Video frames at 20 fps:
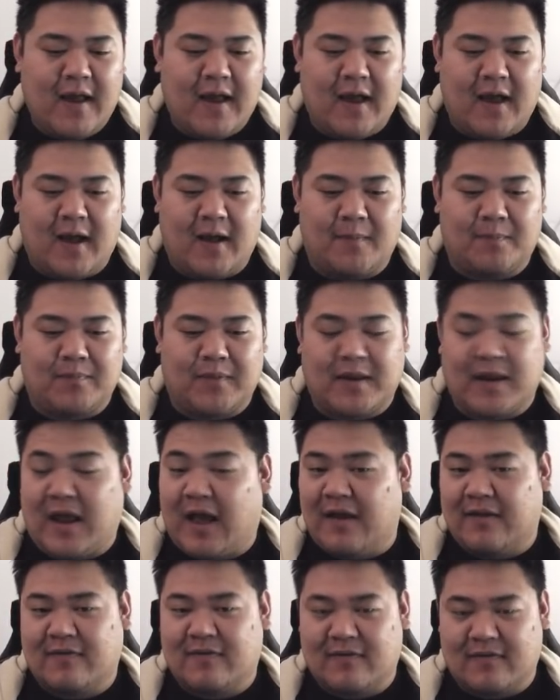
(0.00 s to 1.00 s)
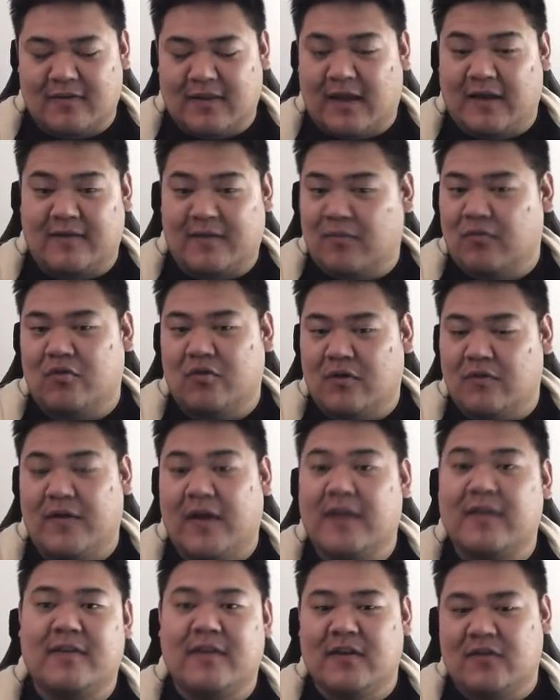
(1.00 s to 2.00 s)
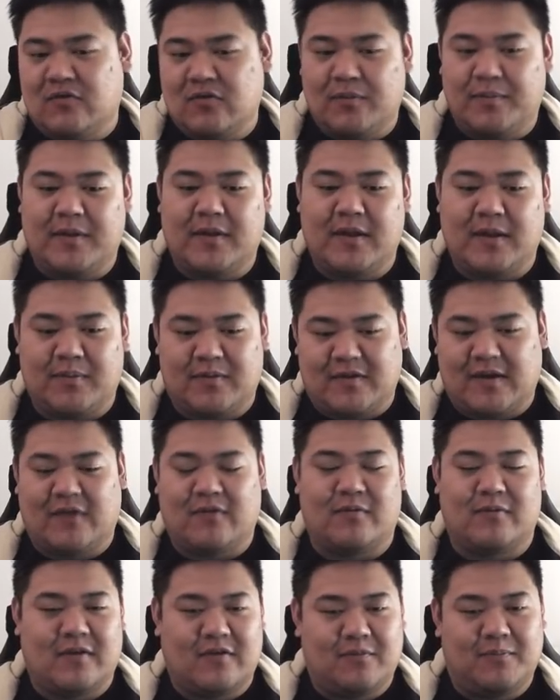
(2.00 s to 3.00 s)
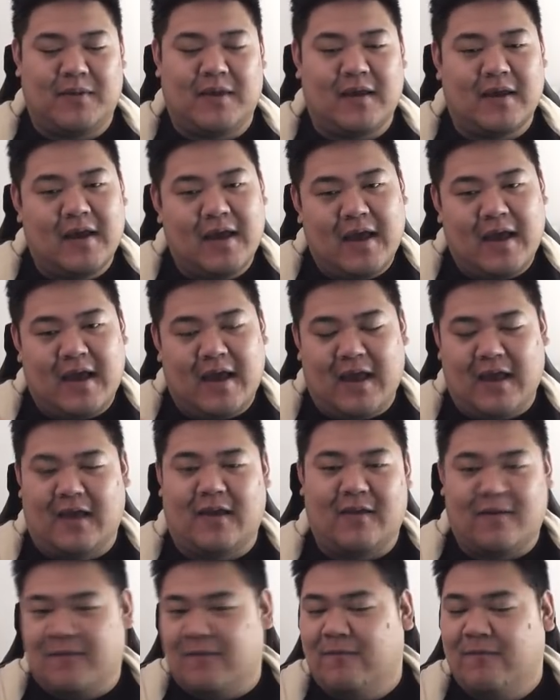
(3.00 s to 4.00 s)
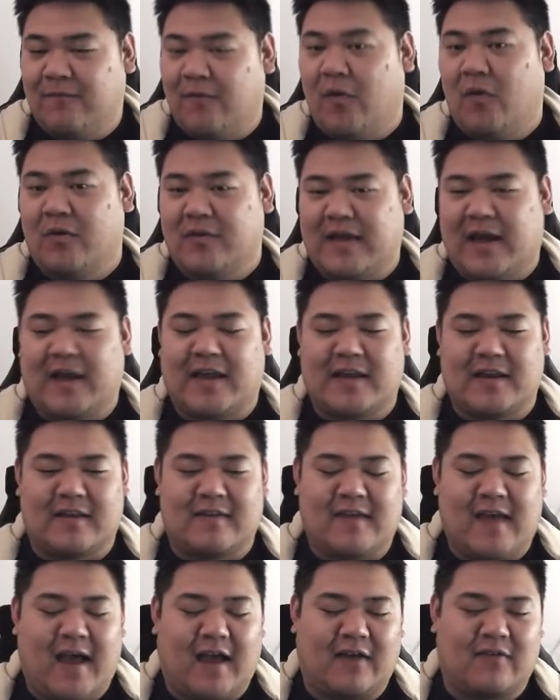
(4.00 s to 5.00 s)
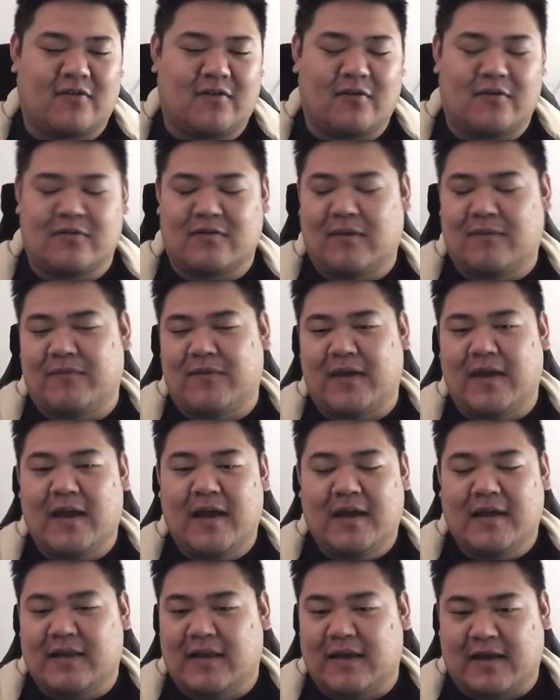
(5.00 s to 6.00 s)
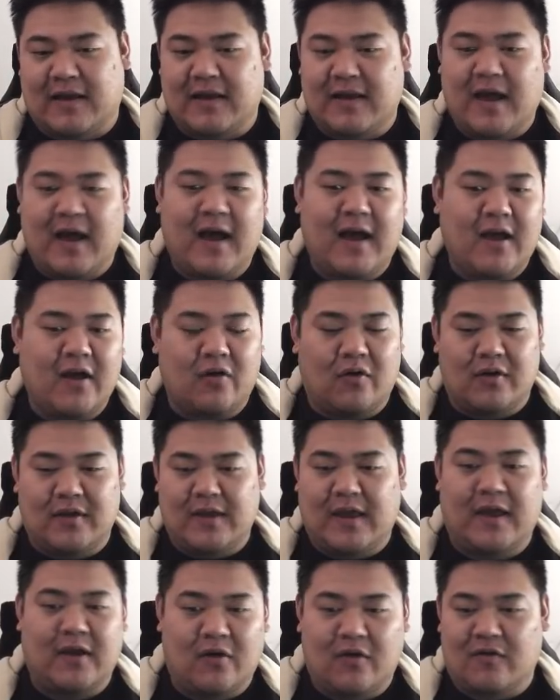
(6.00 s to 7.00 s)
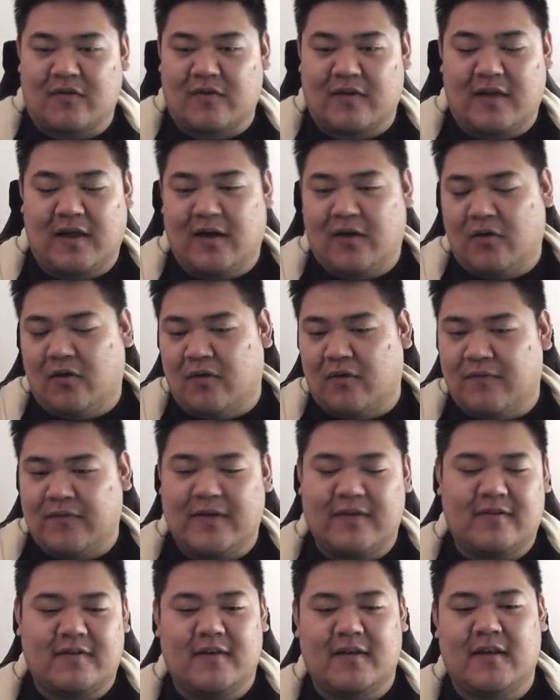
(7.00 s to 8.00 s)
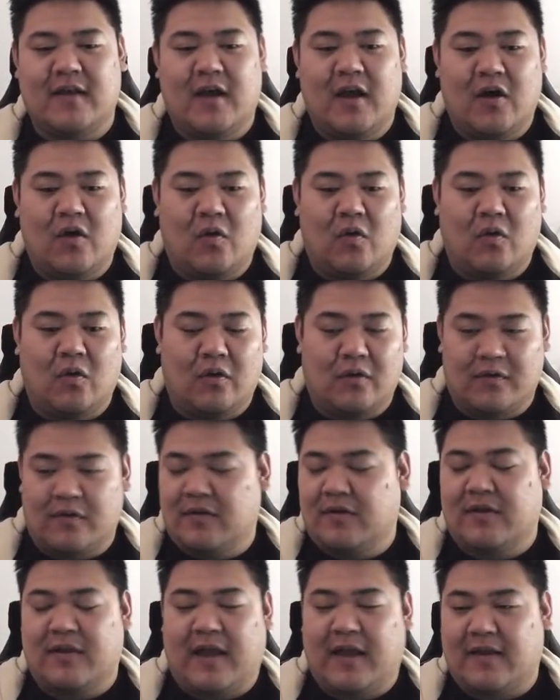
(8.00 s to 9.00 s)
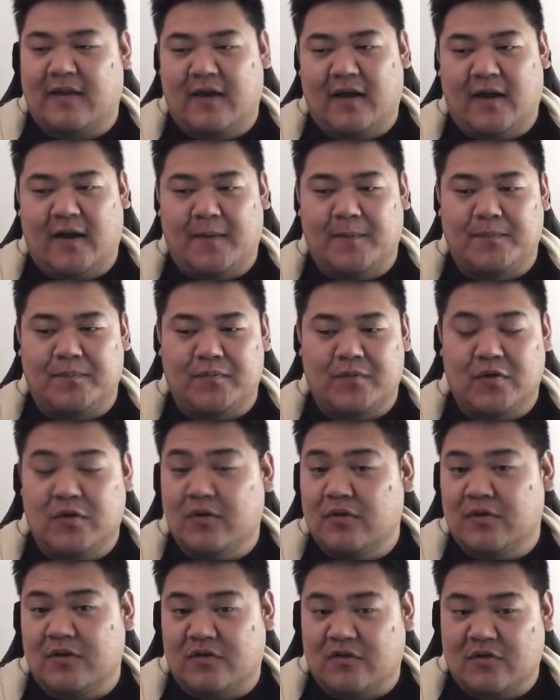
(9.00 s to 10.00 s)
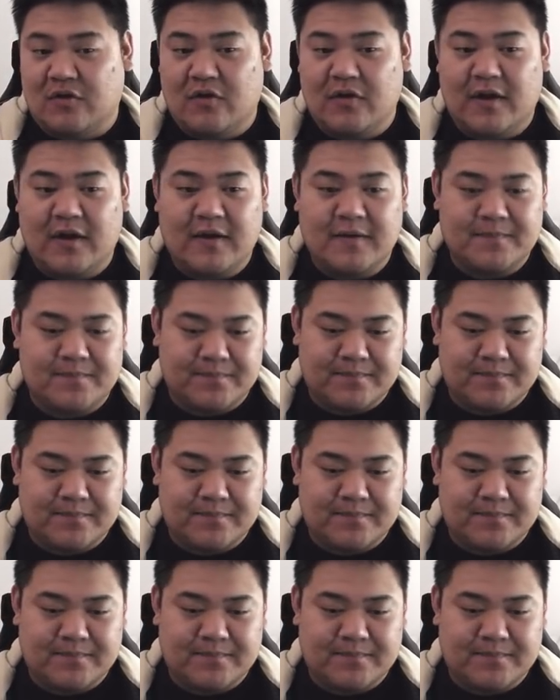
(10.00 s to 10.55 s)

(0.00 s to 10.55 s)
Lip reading: and has like some sort of additional ability besides from just being a forward that can attack? So something like a Guy or a Yang Ursula or a Vincent or like New Y'shtola.